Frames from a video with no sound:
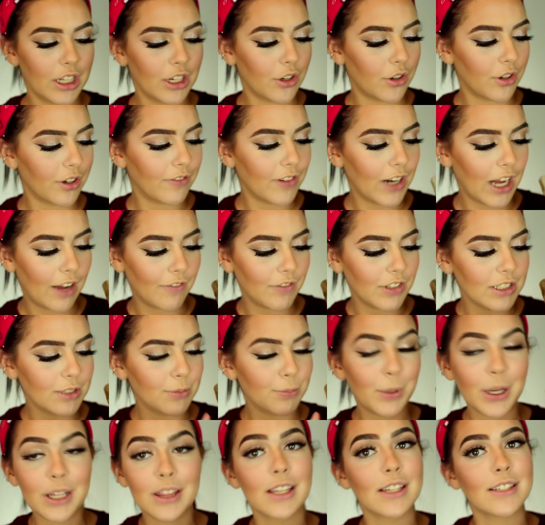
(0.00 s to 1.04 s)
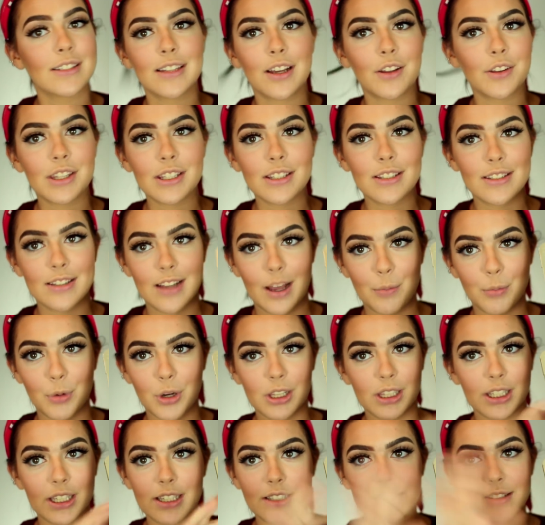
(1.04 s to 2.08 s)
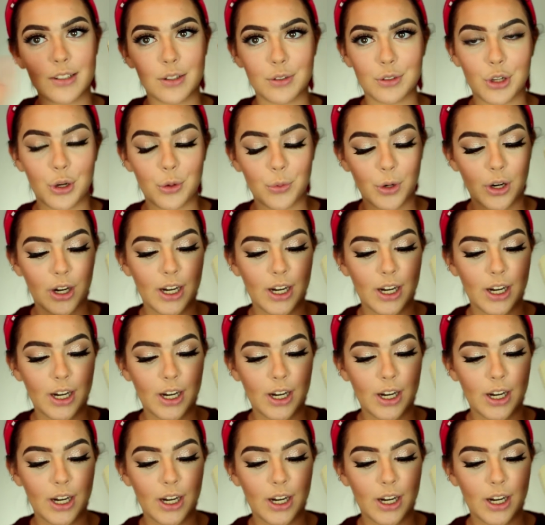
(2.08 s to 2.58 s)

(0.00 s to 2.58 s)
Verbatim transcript: They don't even have this, but they sell these separately, so don't